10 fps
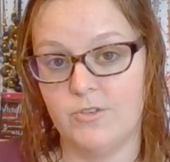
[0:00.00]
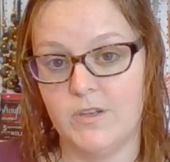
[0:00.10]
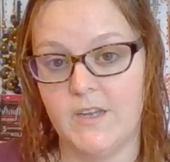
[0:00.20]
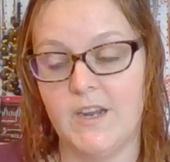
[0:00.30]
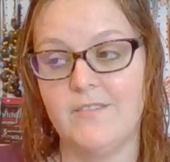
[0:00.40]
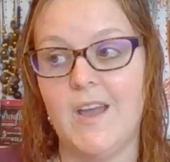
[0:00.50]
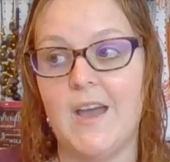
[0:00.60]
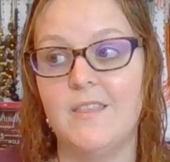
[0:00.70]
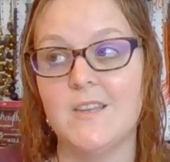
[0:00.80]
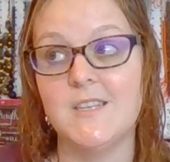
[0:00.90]
And I've
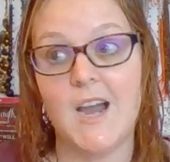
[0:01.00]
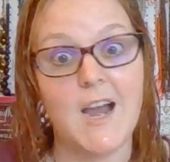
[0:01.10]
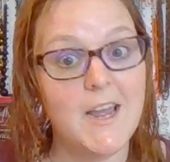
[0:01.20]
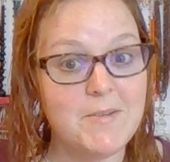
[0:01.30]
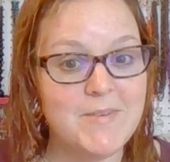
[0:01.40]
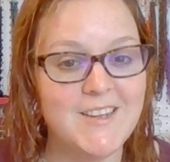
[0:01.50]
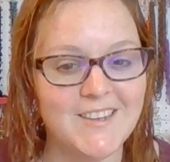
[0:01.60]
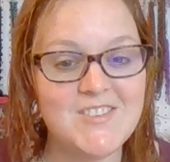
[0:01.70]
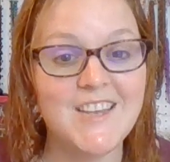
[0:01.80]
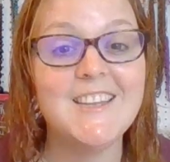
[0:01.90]
had the time,
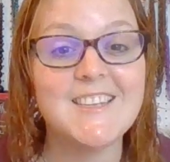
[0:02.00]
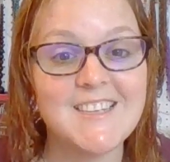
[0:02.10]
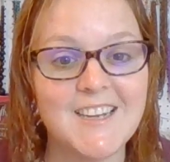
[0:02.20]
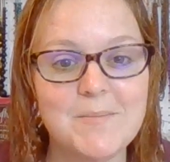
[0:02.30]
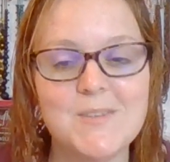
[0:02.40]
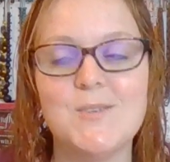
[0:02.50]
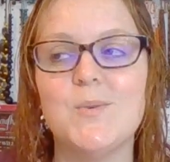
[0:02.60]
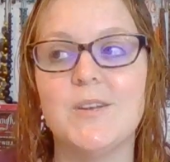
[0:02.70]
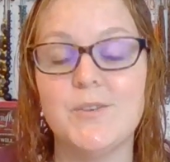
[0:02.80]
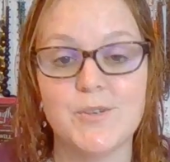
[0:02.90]
I've taken the time to
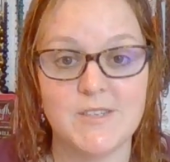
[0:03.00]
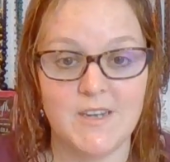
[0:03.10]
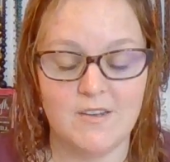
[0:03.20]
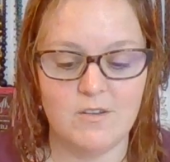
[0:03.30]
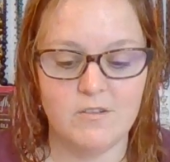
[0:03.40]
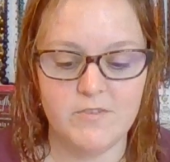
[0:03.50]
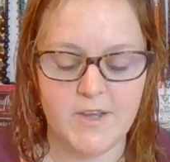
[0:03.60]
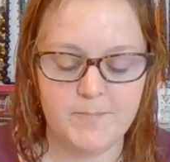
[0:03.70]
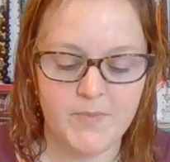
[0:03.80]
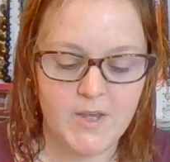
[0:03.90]
understand all of
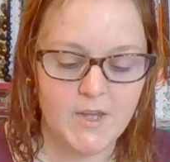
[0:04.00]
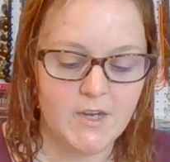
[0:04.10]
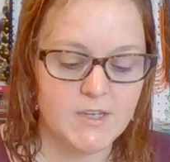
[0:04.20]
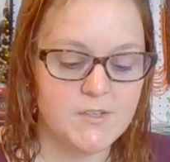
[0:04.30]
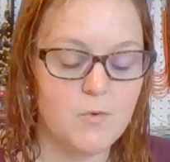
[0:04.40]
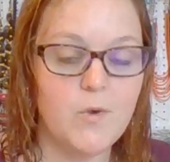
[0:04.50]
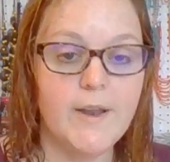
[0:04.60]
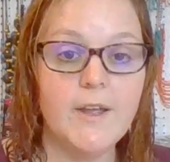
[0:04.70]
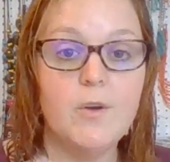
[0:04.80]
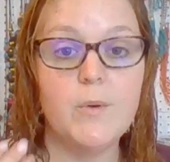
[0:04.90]
that. And so when
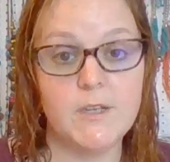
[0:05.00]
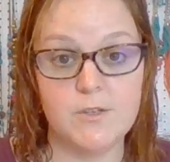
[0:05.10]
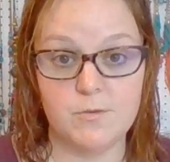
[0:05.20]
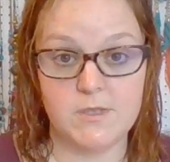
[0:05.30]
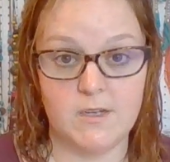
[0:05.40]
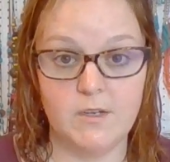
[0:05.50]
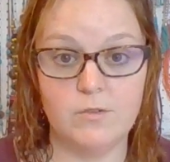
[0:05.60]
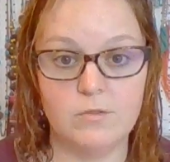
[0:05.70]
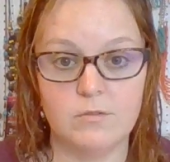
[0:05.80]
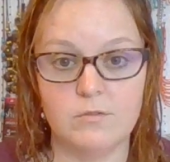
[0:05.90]
I go into a
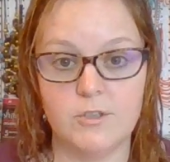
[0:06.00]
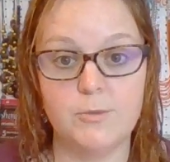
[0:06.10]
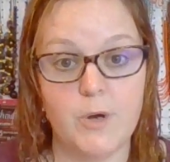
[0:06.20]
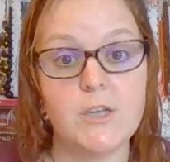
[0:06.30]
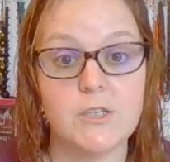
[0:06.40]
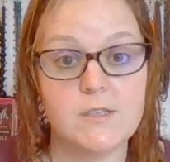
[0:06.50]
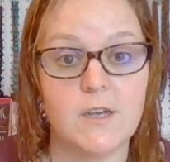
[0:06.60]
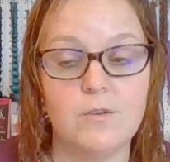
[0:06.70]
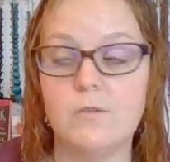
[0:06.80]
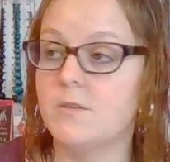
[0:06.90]
cycle, a depression
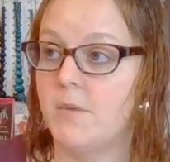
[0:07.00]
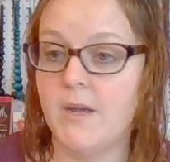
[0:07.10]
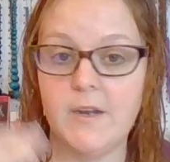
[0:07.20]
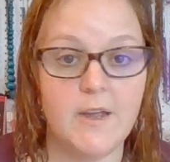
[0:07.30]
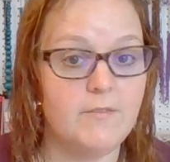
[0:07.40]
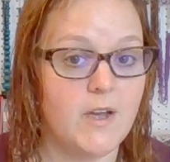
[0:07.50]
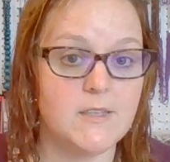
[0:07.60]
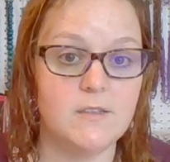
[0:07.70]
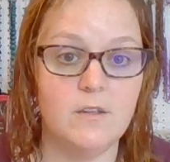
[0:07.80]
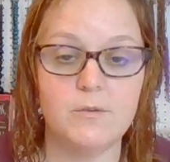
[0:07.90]
cycle, because mine, I have
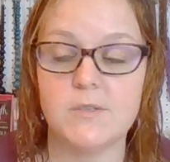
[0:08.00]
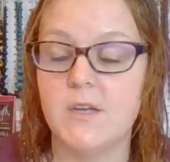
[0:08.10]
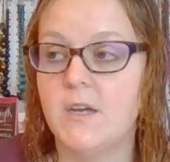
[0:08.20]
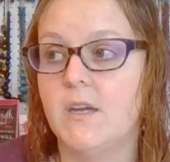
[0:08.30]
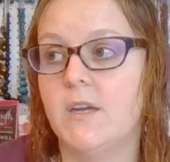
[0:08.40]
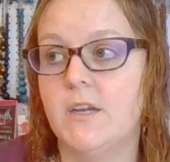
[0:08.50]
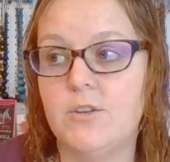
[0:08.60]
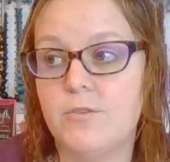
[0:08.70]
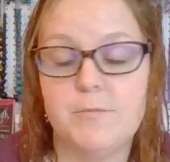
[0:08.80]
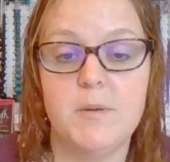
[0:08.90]
highs and lows, and
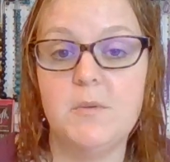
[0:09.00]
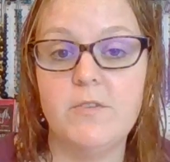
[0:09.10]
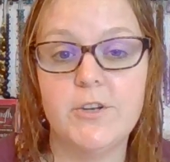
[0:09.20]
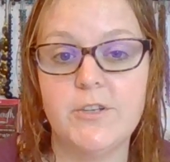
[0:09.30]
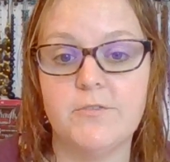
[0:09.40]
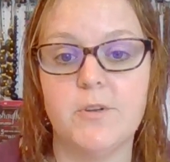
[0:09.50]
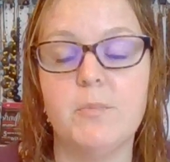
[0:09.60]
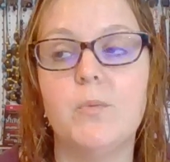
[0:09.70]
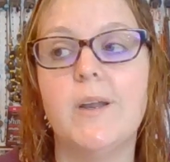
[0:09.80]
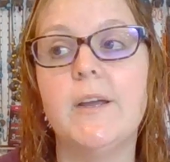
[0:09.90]
yours may be very different,
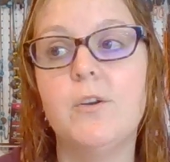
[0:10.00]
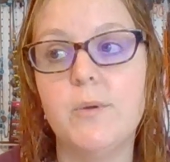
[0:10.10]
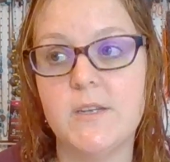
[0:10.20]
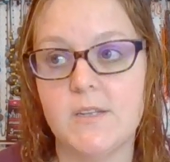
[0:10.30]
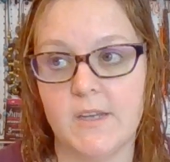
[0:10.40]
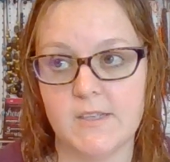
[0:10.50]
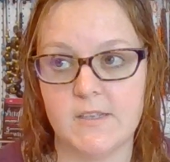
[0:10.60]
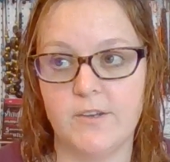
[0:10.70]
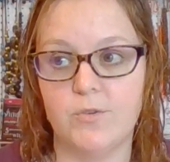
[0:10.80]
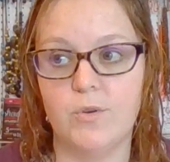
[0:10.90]
but when I go into that
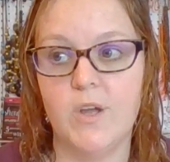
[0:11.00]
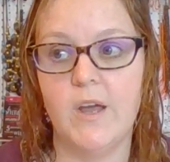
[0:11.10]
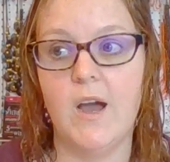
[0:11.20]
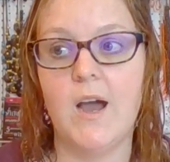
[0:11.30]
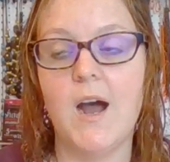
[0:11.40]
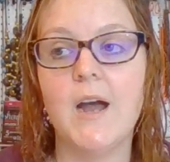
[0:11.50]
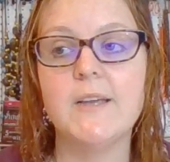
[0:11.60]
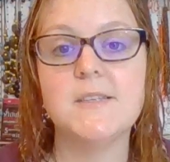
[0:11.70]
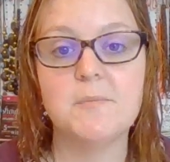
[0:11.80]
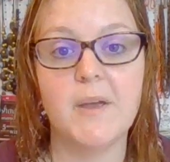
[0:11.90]
cycle,
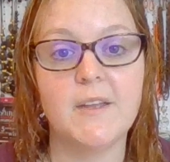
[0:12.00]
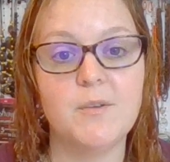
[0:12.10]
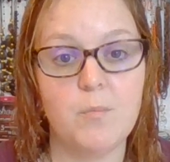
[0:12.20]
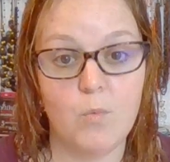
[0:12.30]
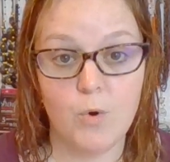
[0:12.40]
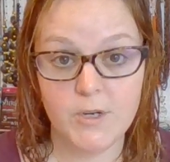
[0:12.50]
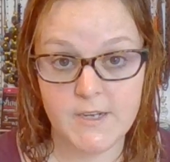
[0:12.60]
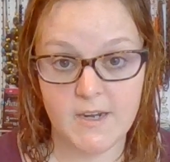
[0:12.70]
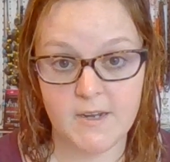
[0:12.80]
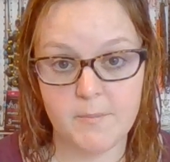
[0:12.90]
I spend more
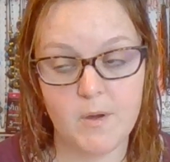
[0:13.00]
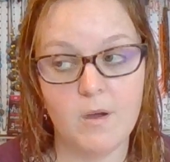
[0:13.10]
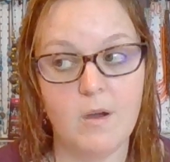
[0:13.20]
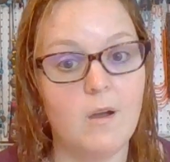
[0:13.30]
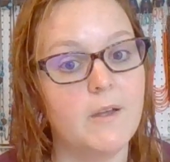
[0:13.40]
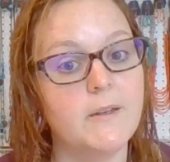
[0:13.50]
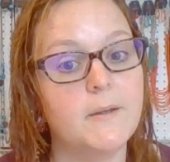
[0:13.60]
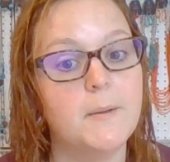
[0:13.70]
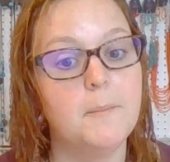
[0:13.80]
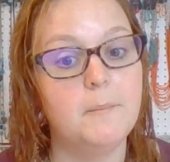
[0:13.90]
time on
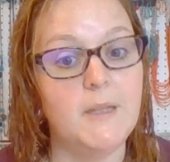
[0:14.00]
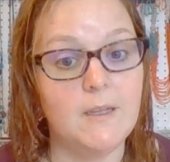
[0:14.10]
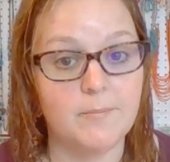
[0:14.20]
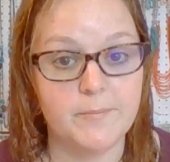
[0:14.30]
me.